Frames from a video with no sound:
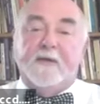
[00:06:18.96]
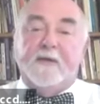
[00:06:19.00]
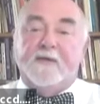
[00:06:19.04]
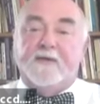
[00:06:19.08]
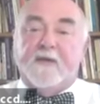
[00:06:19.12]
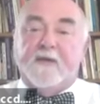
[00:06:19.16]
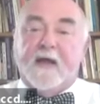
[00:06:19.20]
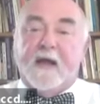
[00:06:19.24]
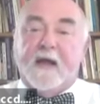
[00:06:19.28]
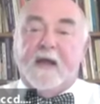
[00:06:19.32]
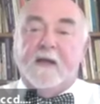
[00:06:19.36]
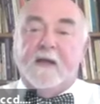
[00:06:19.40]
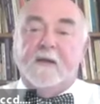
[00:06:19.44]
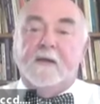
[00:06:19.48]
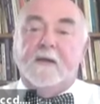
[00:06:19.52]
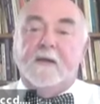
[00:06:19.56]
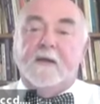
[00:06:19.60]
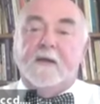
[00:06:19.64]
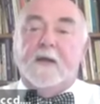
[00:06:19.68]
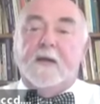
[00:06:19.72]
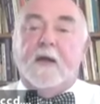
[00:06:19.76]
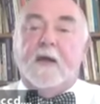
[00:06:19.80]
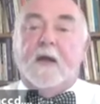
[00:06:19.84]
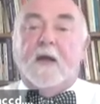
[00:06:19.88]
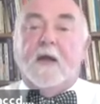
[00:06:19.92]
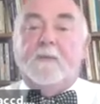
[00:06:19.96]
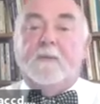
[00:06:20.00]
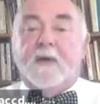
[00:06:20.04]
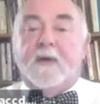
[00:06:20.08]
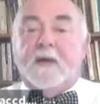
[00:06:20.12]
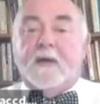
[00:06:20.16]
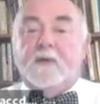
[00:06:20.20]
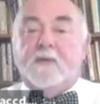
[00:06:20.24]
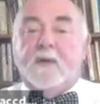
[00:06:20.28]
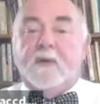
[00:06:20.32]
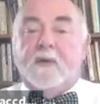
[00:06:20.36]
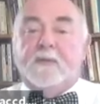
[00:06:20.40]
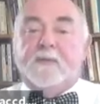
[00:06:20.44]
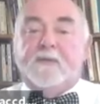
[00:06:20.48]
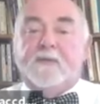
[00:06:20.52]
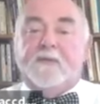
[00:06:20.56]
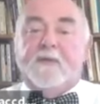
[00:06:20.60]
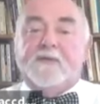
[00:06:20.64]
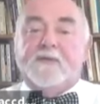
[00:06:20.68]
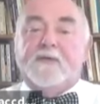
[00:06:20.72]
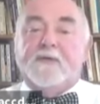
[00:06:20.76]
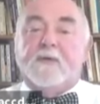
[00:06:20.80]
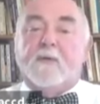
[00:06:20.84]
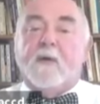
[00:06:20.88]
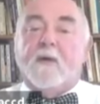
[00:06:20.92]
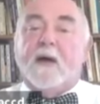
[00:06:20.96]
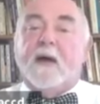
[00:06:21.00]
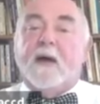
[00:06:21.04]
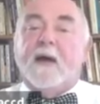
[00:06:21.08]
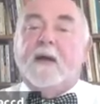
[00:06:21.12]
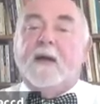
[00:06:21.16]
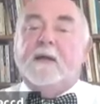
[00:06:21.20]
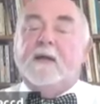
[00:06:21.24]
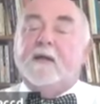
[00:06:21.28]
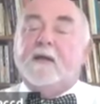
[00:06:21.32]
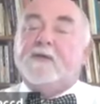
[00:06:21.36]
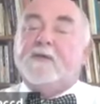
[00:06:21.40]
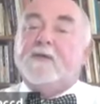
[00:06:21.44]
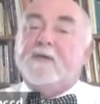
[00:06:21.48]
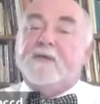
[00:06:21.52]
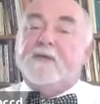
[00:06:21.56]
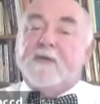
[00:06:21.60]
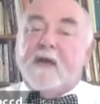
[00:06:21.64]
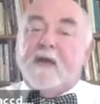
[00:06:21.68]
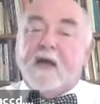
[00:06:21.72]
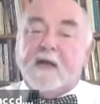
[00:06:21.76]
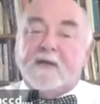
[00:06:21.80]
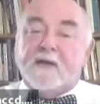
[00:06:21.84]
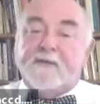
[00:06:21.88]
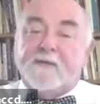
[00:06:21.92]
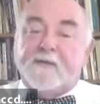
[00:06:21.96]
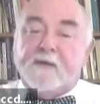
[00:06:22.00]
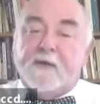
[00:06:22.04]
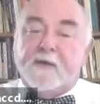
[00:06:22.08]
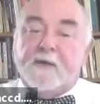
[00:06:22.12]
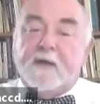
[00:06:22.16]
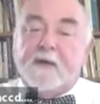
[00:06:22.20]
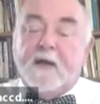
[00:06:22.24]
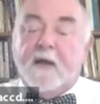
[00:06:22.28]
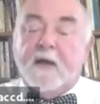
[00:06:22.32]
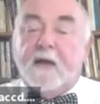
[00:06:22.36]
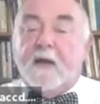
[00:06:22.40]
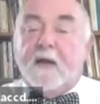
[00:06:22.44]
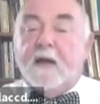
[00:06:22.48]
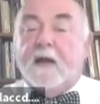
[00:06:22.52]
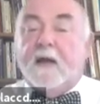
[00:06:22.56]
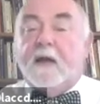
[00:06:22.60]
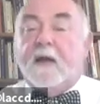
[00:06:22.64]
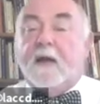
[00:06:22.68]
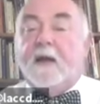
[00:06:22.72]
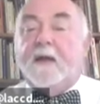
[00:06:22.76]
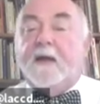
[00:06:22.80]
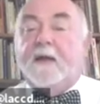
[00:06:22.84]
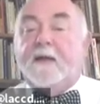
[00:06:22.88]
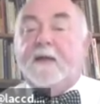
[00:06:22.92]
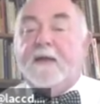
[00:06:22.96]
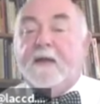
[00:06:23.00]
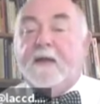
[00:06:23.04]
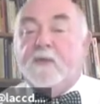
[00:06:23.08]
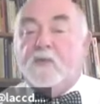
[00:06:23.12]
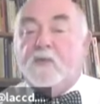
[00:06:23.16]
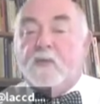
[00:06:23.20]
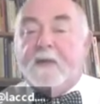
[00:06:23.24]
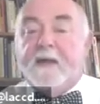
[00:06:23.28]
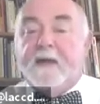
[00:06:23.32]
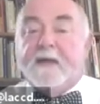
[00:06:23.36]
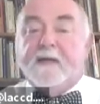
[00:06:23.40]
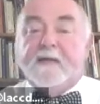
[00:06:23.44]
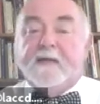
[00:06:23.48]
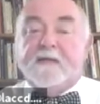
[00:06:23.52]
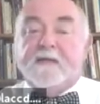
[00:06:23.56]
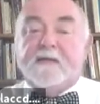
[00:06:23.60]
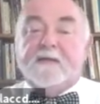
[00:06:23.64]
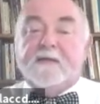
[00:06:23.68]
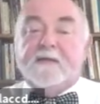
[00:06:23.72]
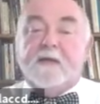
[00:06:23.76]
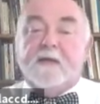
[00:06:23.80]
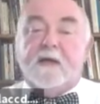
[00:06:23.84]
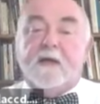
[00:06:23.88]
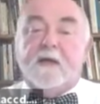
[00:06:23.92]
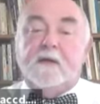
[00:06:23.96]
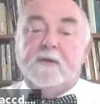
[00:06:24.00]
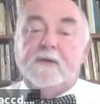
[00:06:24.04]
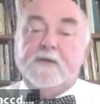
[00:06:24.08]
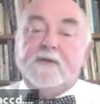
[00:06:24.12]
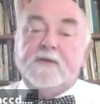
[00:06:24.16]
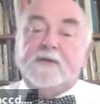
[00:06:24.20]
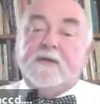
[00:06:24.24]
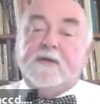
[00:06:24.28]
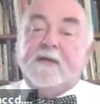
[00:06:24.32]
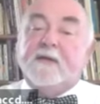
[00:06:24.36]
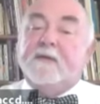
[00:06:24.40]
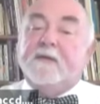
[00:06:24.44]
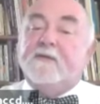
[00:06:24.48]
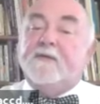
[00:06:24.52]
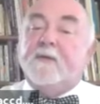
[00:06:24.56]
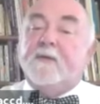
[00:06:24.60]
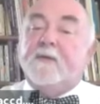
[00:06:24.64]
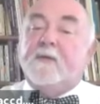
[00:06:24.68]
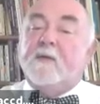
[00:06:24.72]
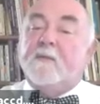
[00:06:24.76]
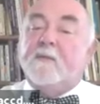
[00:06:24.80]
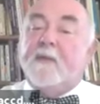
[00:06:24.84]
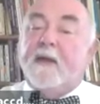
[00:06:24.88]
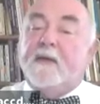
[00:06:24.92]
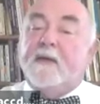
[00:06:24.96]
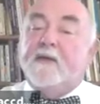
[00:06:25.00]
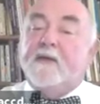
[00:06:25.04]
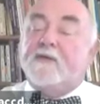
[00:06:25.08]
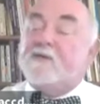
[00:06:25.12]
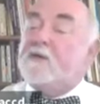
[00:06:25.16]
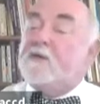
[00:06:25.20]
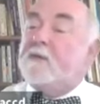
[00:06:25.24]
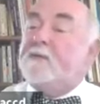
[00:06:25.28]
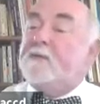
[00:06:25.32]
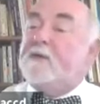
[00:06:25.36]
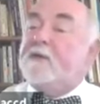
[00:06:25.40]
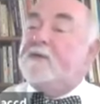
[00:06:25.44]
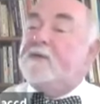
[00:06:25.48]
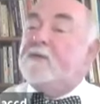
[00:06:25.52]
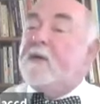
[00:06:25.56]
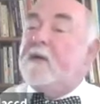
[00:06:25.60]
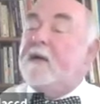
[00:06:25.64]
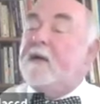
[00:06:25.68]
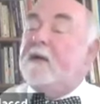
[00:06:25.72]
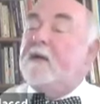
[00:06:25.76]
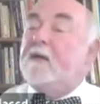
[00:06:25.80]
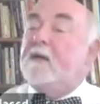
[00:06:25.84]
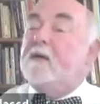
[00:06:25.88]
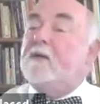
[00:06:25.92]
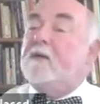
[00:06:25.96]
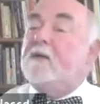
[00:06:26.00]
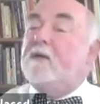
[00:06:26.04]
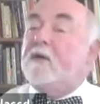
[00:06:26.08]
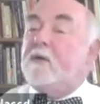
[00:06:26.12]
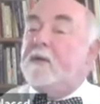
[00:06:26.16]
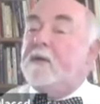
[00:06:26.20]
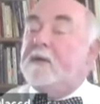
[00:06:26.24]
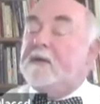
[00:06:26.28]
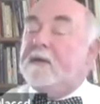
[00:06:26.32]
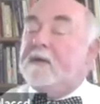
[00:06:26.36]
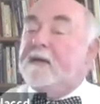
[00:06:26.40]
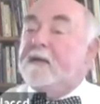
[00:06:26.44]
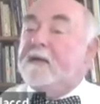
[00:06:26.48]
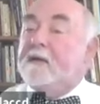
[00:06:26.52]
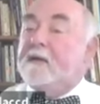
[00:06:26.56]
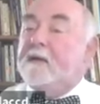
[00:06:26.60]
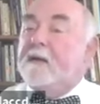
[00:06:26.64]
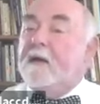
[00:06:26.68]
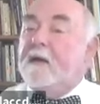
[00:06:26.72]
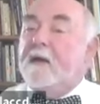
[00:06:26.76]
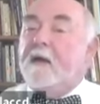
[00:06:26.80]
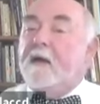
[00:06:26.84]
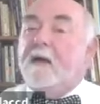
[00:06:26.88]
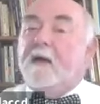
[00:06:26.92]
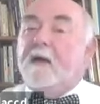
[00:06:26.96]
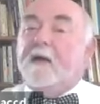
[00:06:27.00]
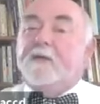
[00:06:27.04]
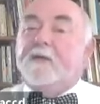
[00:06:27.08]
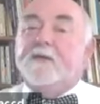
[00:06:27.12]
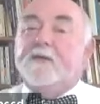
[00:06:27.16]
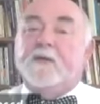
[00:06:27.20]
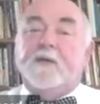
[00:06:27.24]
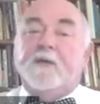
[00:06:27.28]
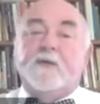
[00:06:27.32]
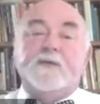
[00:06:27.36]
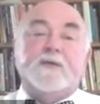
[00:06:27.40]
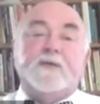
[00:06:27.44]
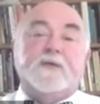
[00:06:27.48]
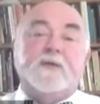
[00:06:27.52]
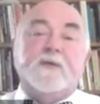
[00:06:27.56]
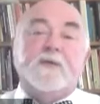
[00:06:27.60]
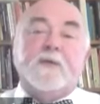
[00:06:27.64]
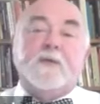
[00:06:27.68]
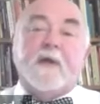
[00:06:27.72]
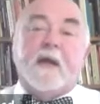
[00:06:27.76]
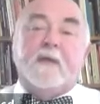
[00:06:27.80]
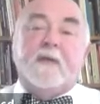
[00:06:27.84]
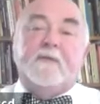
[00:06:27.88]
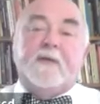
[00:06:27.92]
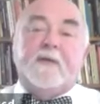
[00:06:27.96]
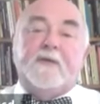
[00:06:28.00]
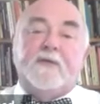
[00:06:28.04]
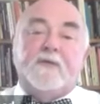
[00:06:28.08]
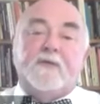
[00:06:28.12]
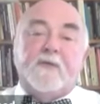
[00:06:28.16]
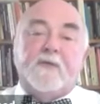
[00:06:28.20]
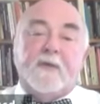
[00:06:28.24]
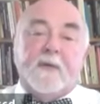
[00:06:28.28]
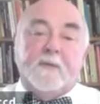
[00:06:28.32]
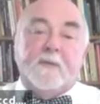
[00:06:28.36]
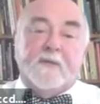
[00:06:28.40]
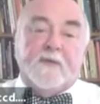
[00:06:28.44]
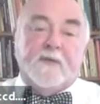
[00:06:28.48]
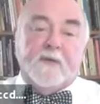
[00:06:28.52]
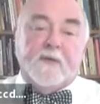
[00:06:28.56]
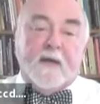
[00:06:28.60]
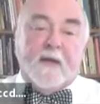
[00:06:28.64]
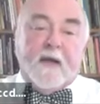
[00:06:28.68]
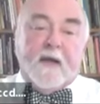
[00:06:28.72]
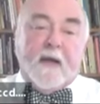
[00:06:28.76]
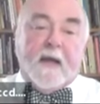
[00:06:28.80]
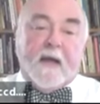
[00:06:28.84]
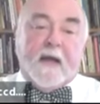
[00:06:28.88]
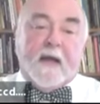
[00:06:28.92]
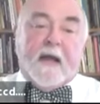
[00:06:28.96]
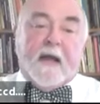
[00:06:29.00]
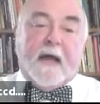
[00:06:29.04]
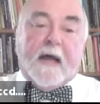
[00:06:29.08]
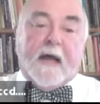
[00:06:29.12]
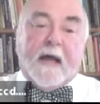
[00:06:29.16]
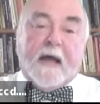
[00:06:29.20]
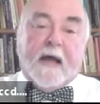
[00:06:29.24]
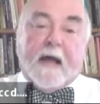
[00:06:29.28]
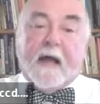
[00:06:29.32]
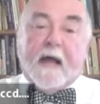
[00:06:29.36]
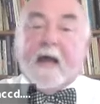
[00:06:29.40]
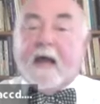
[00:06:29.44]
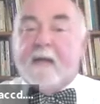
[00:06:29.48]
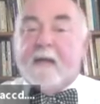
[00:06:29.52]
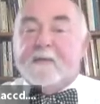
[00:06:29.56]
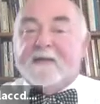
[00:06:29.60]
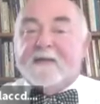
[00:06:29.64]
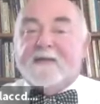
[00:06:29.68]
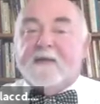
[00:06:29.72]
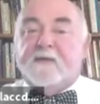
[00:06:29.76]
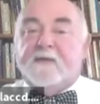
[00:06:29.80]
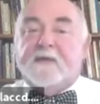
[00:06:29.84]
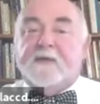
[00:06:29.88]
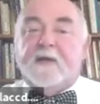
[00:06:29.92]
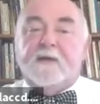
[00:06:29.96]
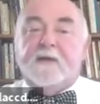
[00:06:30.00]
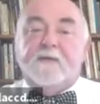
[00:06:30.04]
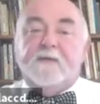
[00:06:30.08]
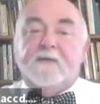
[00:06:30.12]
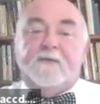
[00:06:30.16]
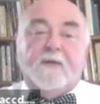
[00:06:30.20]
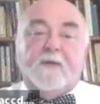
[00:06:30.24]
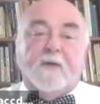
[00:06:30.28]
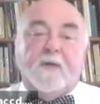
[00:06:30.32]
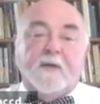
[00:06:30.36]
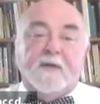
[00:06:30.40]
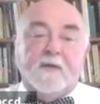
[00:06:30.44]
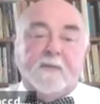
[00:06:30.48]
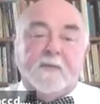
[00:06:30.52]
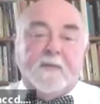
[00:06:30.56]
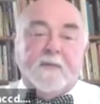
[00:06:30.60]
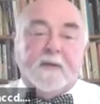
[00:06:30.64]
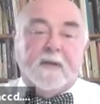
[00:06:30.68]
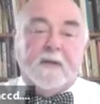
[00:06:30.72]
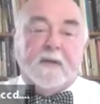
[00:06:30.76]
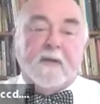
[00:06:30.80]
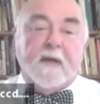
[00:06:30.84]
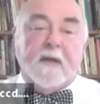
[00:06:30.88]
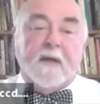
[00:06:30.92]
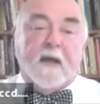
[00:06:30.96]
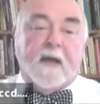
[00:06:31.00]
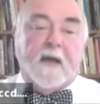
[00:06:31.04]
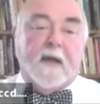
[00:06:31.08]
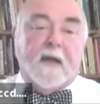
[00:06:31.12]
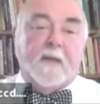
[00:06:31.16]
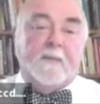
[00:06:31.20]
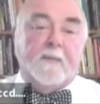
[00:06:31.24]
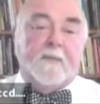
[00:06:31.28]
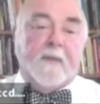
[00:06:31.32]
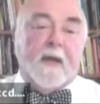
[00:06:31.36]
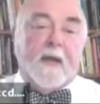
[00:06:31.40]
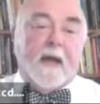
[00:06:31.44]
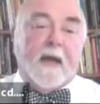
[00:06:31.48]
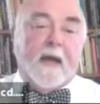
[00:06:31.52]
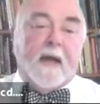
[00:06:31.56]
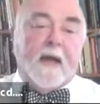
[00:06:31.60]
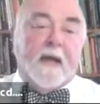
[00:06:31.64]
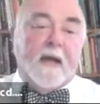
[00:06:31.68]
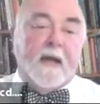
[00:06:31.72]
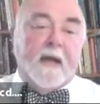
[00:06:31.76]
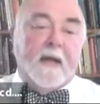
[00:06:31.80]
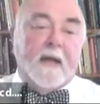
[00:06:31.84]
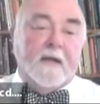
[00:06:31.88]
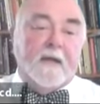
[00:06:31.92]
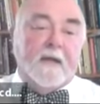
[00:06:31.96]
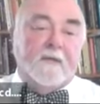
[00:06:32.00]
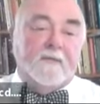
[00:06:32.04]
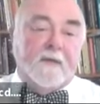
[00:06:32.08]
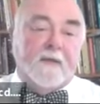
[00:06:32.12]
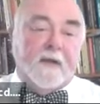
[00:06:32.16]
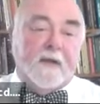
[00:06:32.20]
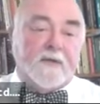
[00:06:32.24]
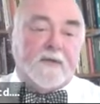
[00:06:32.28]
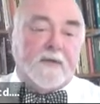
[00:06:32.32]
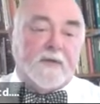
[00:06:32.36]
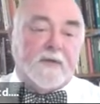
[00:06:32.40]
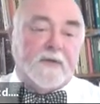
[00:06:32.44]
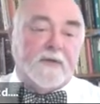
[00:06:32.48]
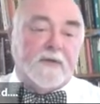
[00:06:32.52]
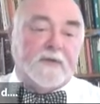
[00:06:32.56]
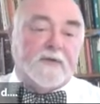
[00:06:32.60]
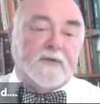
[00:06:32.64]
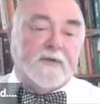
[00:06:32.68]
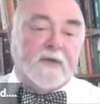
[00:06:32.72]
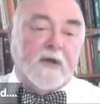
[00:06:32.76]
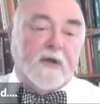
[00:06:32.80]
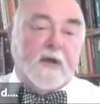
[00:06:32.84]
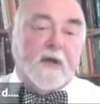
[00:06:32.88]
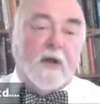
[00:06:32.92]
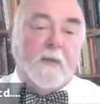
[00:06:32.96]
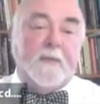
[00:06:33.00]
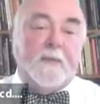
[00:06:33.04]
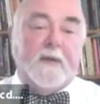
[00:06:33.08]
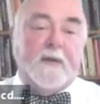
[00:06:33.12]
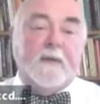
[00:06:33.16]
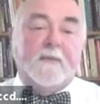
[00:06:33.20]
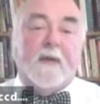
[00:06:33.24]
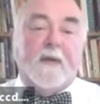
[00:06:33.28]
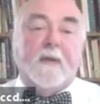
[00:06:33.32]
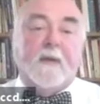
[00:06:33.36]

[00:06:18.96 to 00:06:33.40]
style. But when Professor Y lectures at Oxford, uh, he reads uh, loosely from the manuscript he's writing currently. So those are two kind of extremes. I myself tend to fall in the middle. Um, I give lectures accompanied by